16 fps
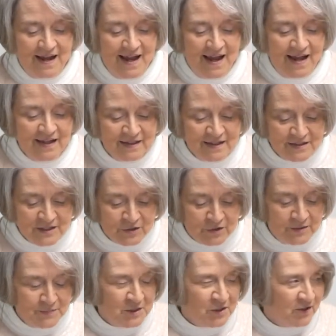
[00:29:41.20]
And the
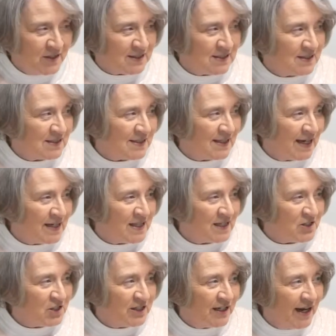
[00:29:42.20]
scripture doesn't say that
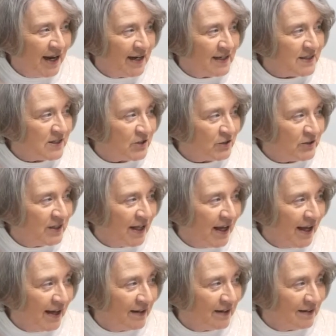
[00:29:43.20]
she answered
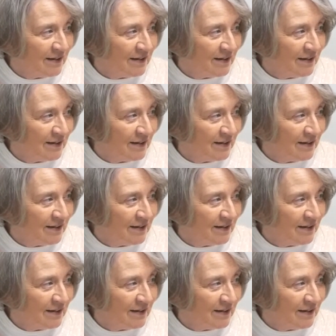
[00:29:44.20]
that.